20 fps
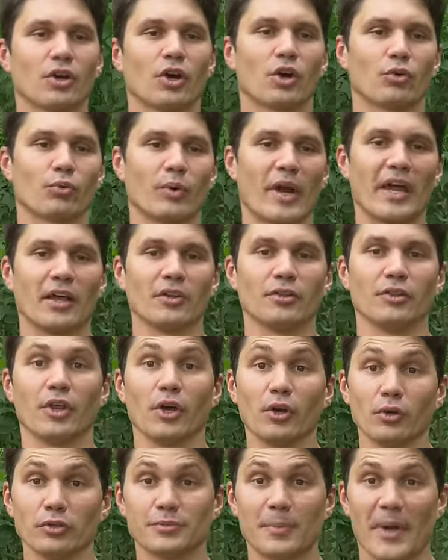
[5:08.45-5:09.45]
around
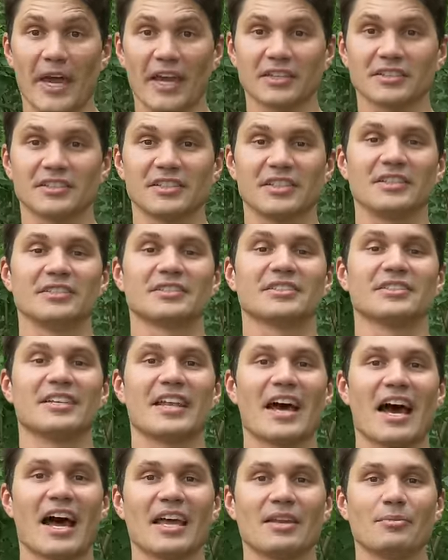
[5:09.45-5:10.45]
those magazines
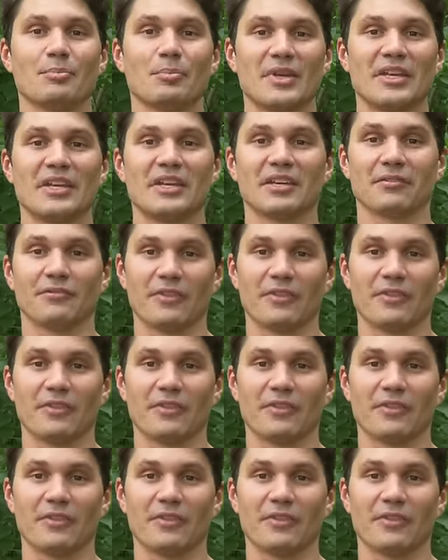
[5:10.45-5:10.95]
not being